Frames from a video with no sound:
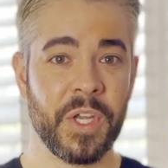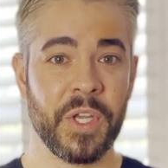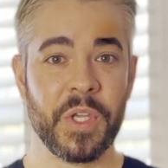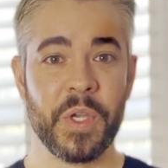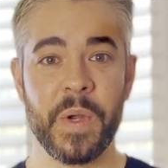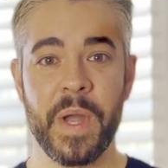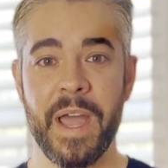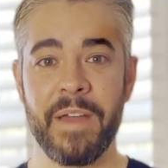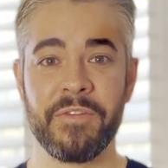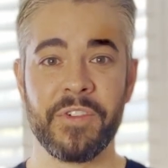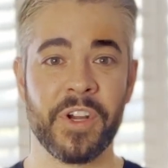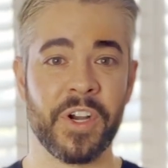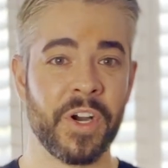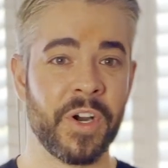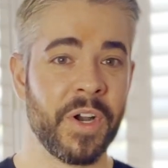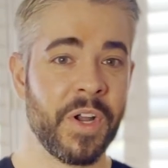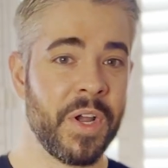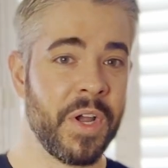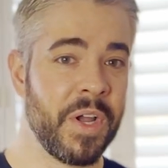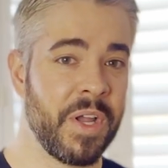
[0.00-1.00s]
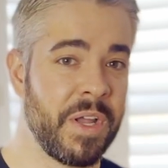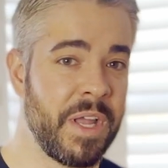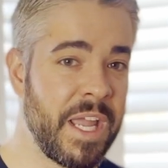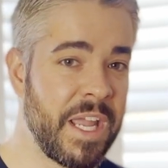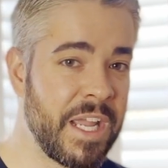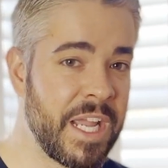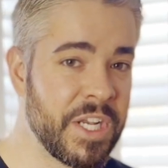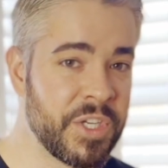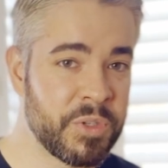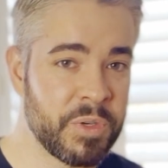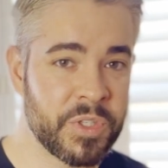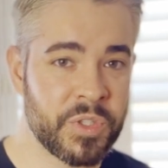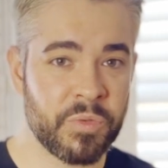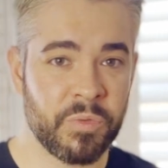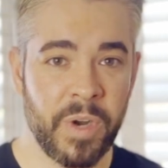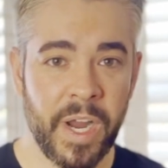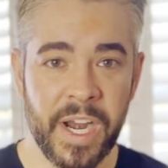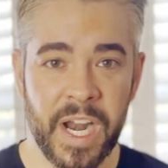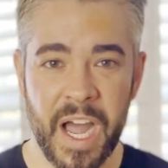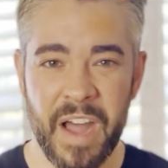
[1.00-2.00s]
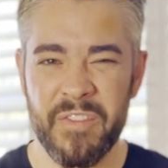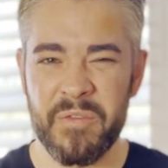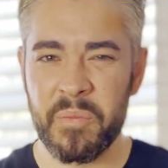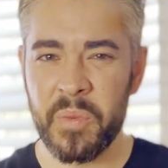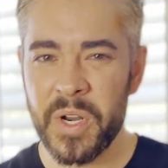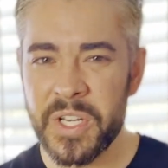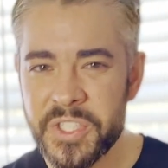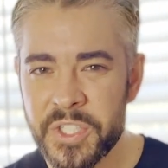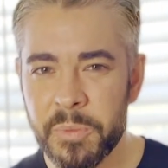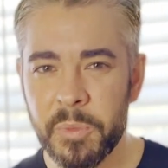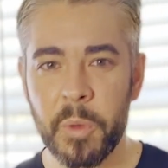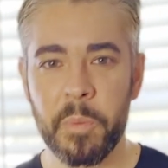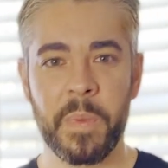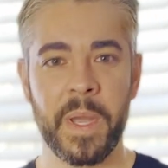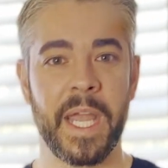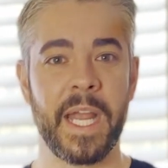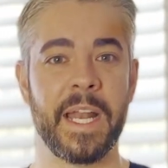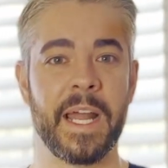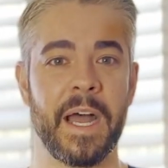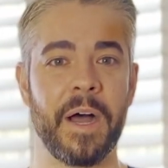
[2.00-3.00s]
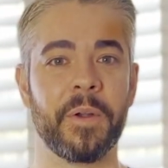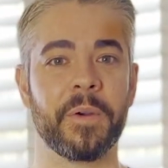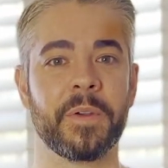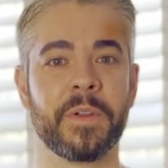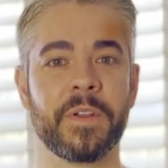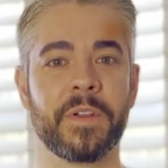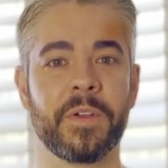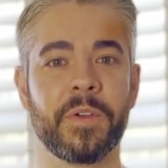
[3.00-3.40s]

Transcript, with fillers: You have your interest write-off, principal pay down.